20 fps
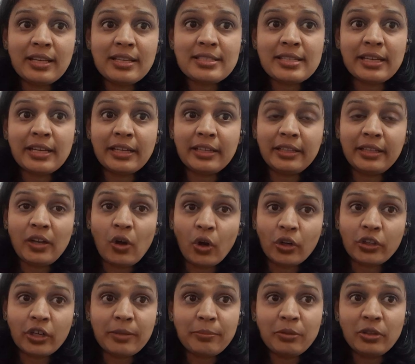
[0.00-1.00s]
is any
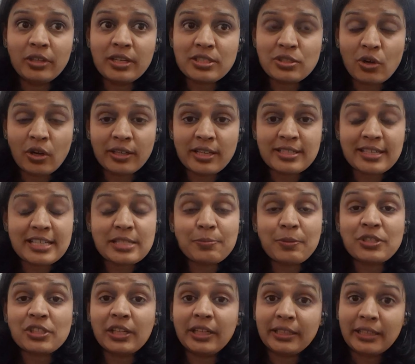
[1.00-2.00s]
autoimmune disorders,
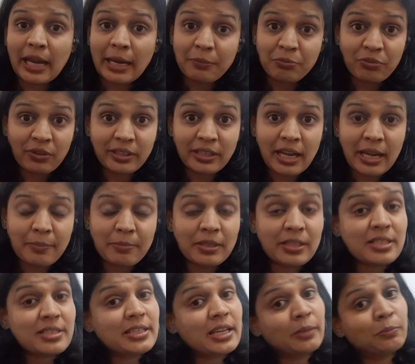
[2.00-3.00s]
especially type 1
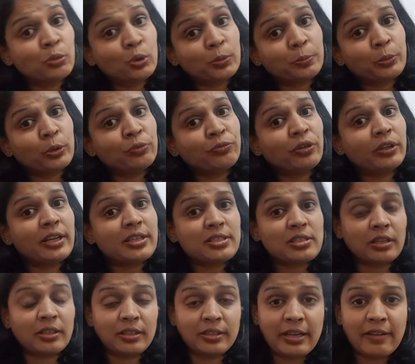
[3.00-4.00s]
diabetes, they are more prone for
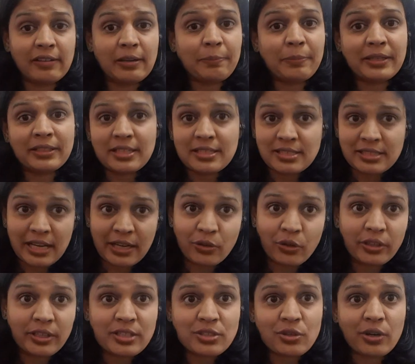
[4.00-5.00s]
developing this
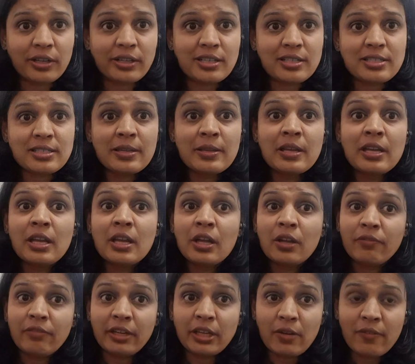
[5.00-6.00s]
thyroid disorders.
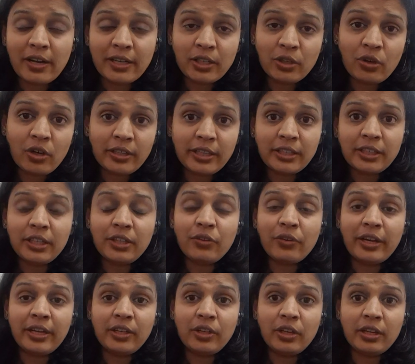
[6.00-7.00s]
When you have undergone any
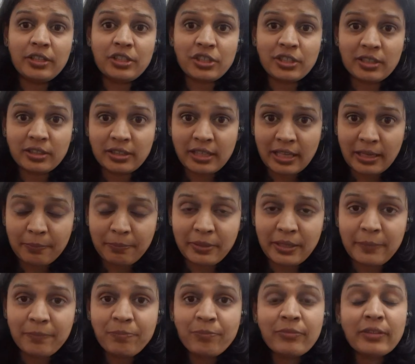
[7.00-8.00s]
radiation
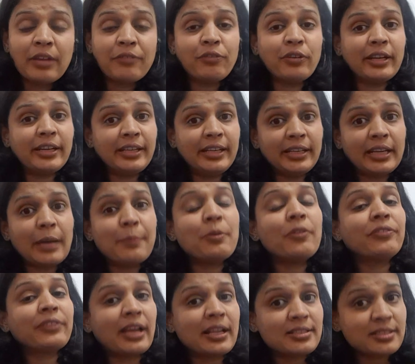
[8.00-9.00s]
therapy for any type
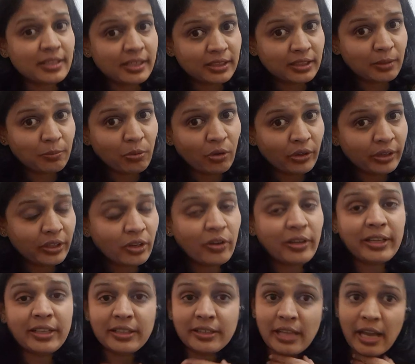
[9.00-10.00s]
of cancer in the body or
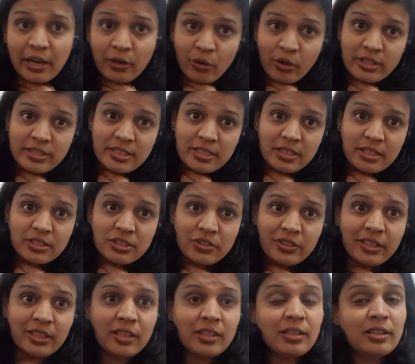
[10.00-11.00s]
any thyroid
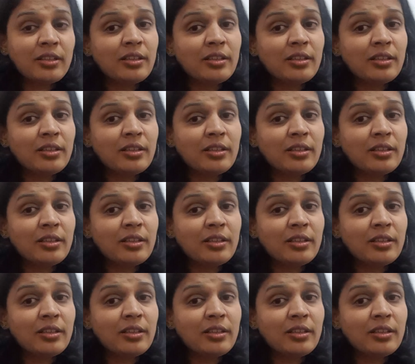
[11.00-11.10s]
surgery,